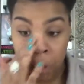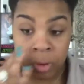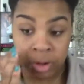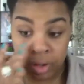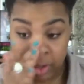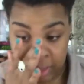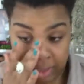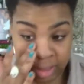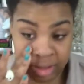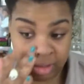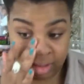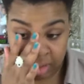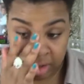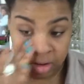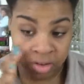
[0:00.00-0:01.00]
I'll let that
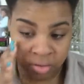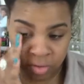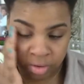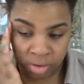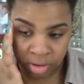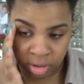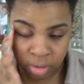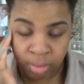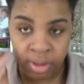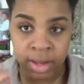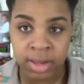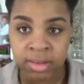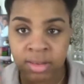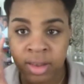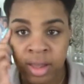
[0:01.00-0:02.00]
sit in for a little
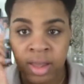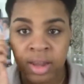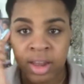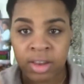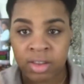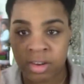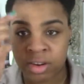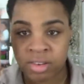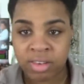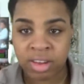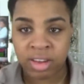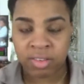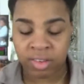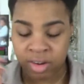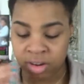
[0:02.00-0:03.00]
bit. Now you gotta
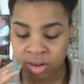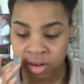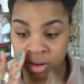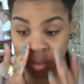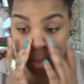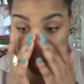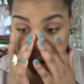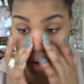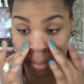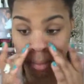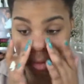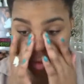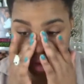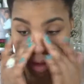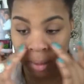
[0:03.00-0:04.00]
tell, I'm already gonna do my
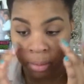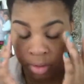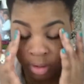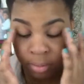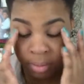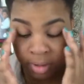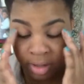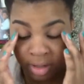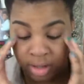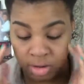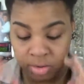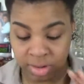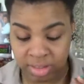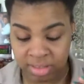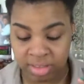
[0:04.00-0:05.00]
eyebrows. I'm gonna put a
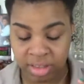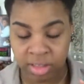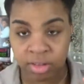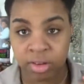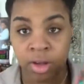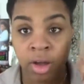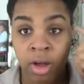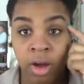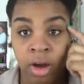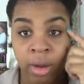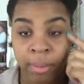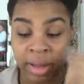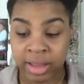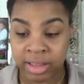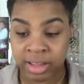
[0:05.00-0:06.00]
little concealer on
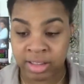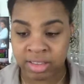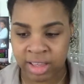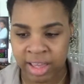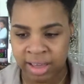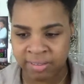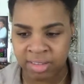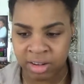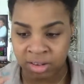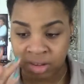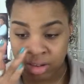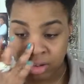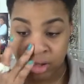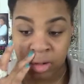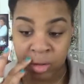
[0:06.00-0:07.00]
my lids. I have a little
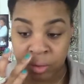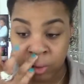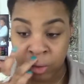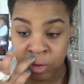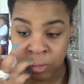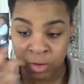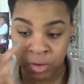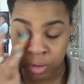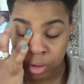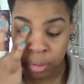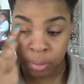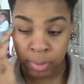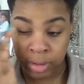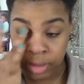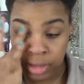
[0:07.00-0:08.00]
discoloration
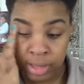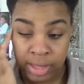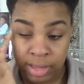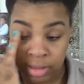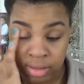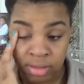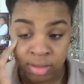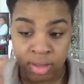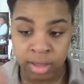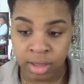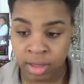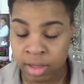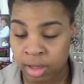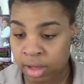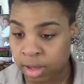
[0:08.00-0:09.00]
on my lids,
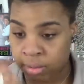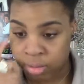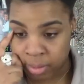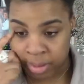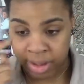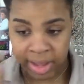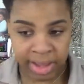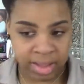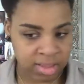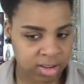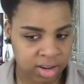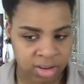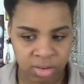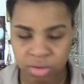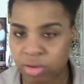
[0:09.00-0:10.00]
on my eyes, and
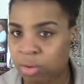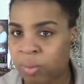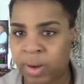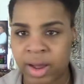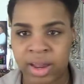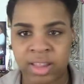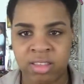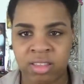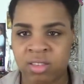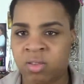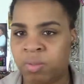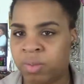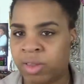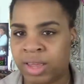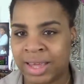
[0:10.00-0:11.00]
I don't know why. It's
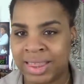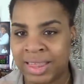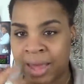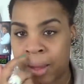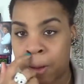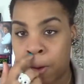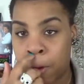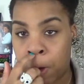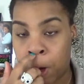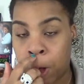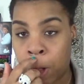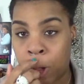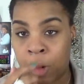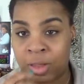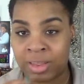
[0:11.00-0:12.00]
just been like that
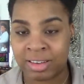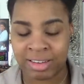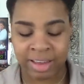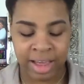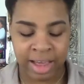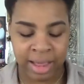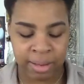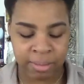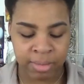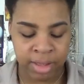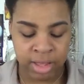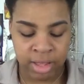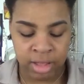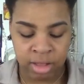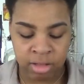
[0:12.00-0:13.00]
all the time.
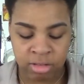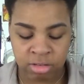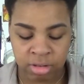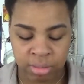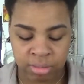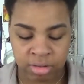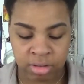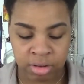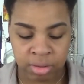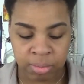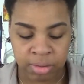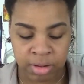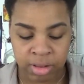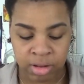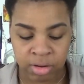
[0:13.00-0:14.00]
So I'm just gonna
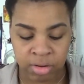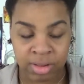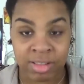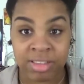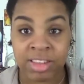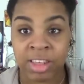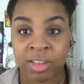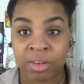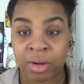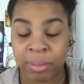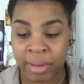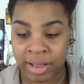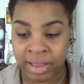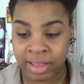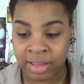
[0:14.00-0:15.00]
put a little concealer on
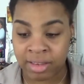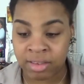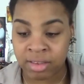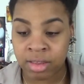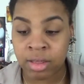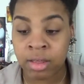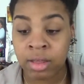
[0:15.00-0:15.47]
my lids